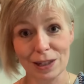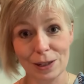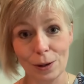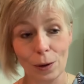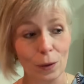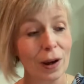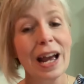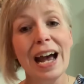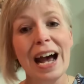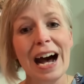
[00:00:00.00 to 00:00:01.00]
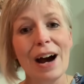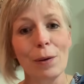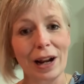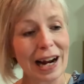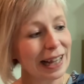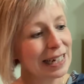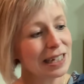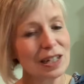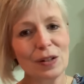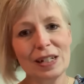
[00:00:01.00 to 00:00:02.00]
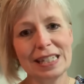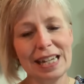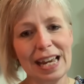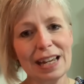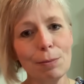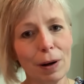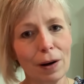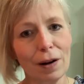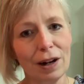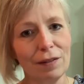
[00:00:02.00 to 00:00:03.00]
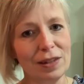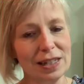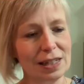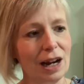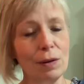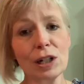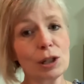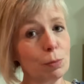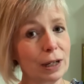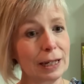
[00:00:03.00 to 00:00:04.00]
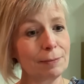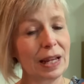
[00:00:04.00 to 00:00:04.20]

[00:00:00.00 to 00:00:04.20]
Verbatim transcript: So what I like to do is take a bar of this Irish Spring.